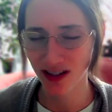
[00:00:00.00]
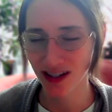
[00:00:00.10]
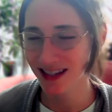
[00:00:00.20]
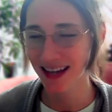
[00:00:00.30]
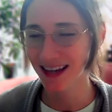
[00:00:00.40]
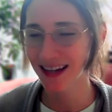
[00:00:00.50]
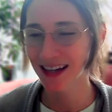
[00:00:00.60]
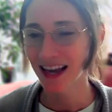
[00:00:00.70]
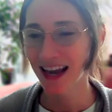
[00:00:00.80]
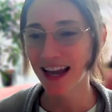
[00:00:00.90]
that's like
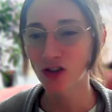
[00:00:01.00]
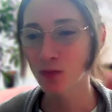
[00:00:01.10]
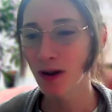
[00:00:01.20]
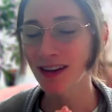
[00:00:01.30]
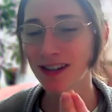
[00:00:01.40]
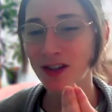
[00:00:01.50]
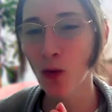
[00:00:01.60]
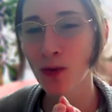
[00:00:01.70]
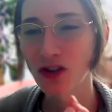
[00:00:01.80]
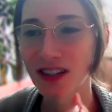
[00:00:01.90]
it just makes so
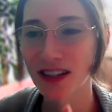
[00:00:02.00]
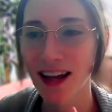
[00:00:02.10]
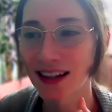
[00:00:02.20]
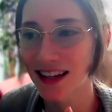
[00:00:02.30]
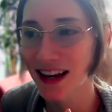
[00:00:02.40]
much sense.